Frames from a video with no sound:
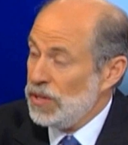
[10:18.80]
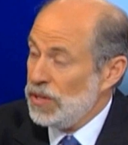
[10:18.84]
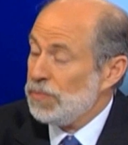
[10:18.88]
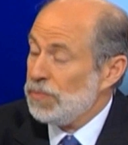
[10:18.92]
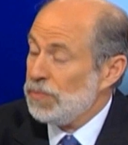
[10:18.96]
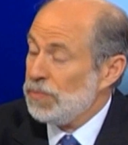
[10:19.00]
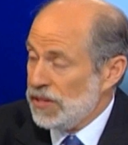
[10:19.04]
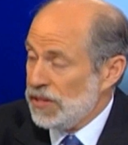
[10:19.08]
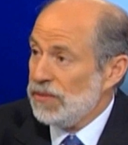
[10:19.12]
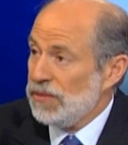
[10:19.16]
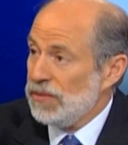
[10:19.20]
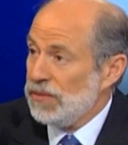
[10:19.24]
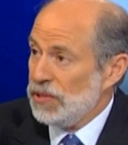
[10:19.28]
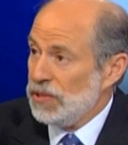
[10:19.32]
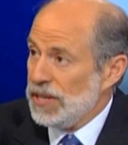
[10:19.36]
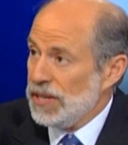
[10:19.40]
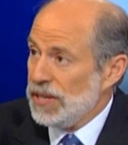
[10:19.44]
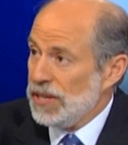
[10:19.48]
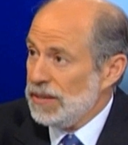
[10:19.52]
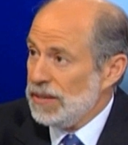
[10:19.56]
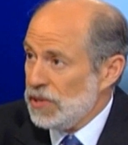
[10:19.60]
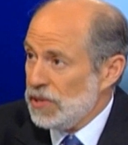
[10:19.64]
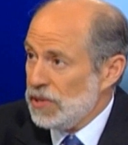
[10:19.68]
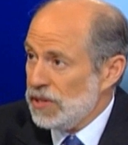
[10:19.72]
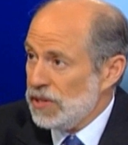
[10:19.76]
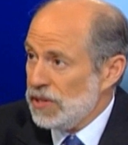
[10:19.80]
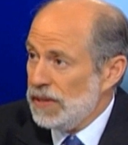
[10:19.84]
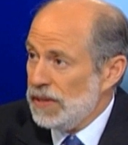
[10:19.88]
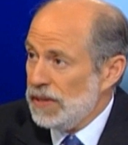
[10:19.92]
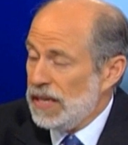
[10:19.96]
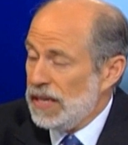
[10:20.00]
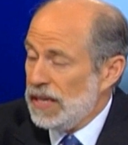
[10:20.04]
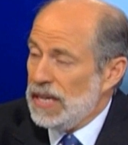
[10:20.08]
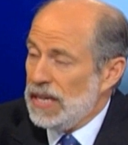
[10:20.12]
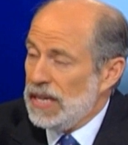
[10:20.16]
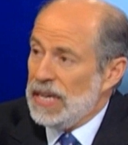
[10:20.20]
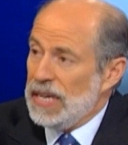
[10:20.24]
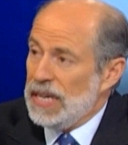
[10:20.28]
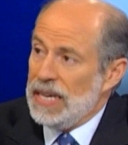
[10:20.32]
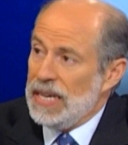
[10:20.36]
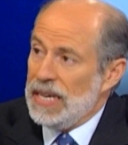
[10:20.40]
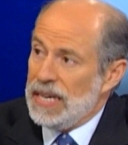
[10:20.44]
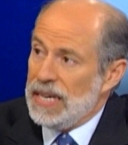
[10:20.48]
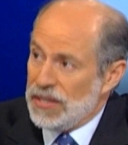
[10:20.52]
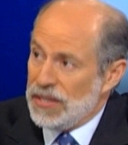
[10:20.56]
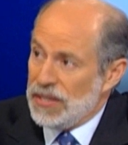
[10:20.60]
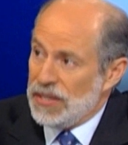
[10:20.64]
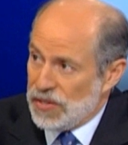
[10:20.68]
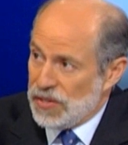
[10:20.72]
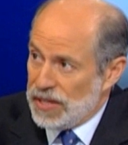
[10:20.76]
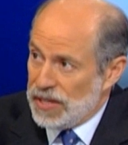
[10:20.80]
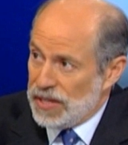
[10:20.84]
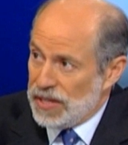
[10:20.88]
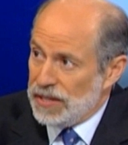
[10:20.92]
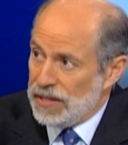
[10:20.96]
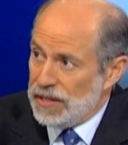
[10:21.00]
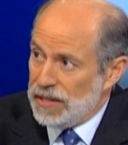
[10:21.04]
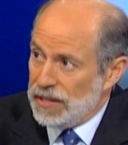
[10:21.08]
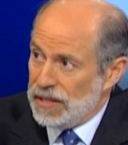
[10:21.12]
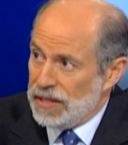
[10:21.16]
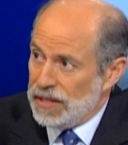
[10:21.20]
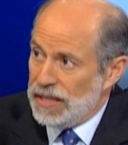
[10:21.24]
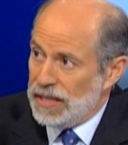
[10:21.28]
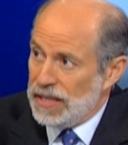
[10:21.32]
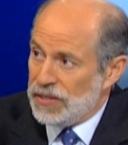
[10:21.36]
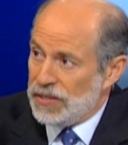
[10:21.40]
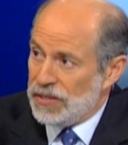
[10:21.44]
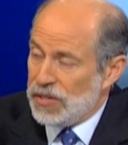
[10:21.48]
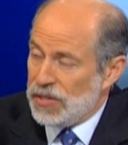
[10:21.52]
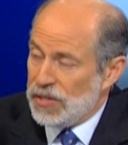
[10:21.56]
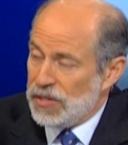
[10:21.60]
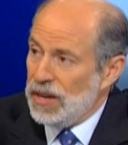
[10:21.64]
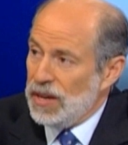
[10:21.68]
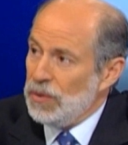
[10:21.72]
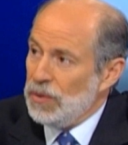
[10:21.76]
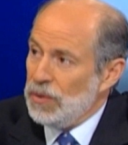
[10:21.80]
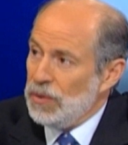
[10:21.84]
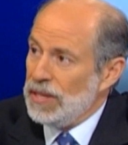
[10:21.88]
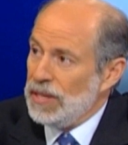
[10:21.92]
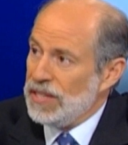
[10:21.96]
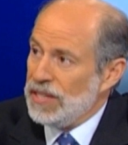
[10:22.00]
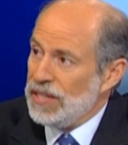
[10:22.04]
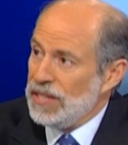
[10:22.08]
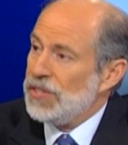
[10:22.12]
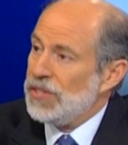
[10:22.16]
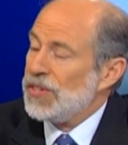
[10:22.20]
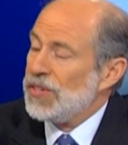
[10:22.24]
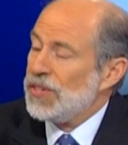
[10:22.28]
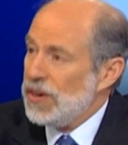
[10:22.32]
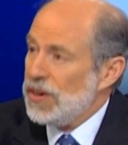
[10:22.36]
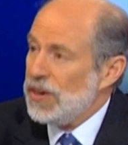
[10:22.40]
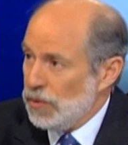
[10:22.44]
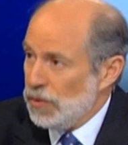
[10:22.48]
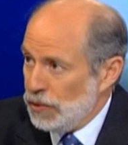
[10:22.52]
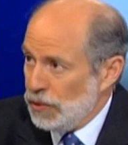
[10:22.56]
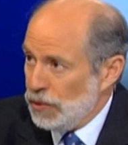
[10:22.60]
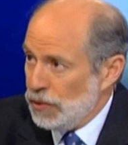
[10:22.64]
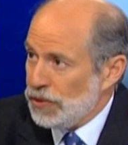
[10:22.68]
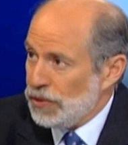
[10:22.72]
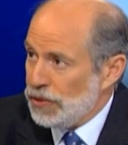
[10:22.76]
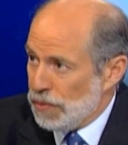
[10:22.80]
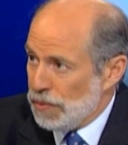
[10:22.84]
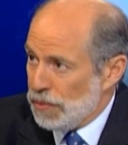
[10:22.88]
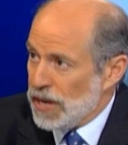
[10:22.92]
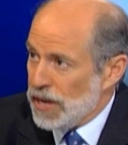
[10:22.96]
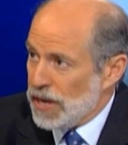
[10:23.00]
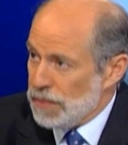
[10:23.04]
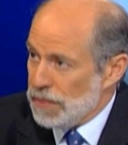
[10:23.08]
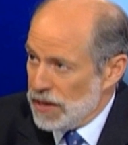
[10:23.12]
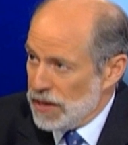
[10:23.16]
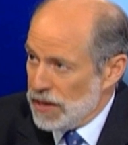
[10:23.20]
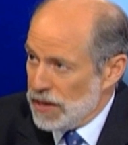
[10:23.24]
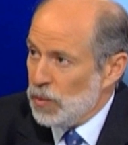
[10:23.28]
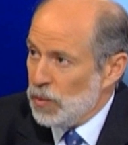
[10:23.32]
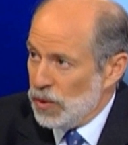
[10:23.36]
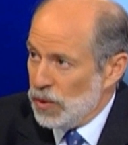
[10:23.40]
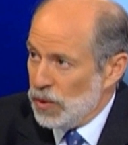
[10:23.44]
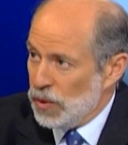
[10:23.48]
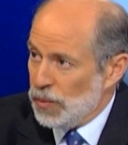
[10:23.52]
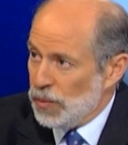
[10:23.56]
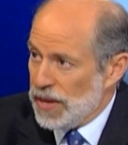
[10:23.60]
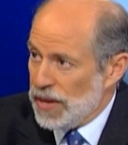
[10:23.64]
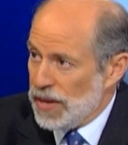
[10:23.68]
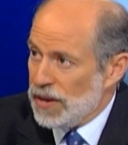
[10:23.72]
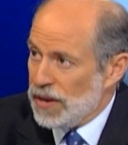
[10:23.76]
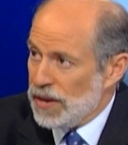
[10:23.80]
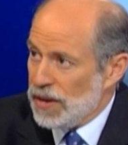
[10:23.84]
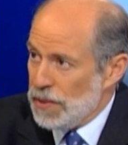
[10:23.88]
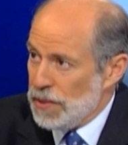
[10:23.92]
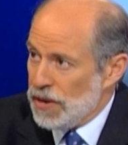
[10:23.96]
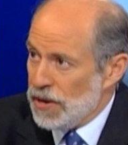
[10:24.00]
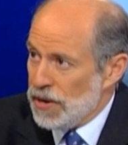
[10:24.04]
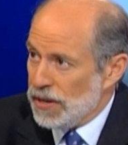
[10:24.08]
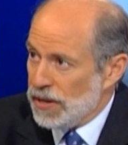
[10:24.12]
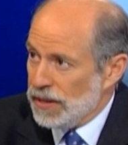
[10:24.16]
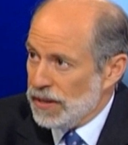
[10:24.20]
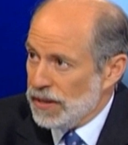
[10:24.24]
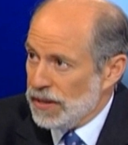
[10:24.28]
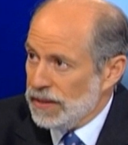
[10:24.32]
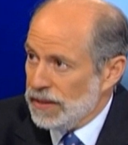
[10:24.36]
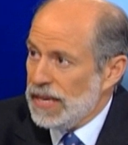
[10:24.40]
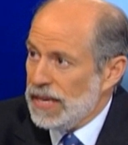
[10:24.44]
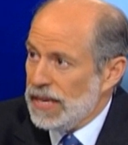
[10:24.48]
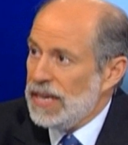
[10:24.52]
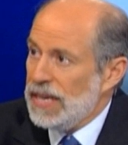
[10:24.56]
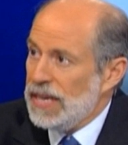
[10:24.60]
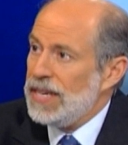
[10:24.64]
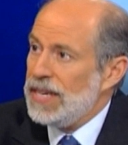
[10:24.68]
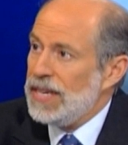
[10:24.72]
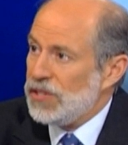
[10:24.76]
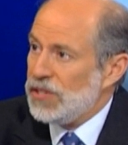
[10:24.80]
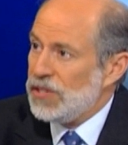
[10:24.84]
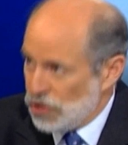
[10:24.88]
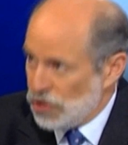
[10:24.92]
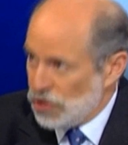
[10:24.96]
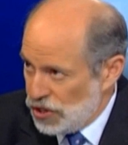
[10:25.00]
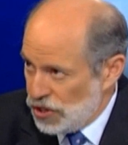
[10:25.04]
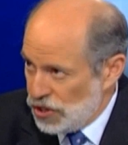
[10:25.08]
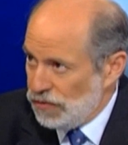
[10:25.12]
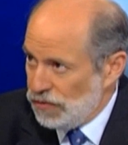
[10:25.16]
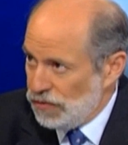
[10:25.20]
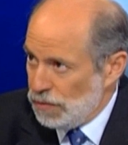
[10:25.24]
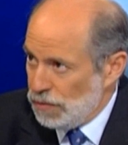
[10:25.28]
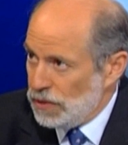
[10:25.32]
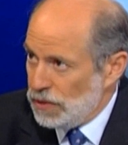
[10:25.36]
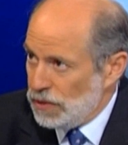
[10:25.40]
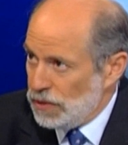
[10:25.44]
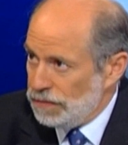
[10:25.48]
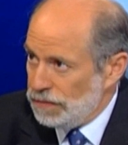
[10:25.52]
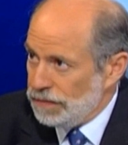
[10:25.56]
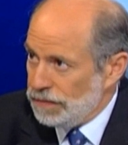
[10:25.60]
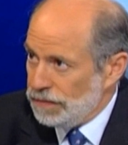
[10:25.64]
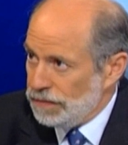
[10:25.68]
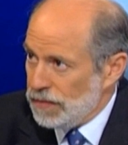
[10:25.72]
but several times, is that it's not only desirable to bring about a world without America, it's achievable.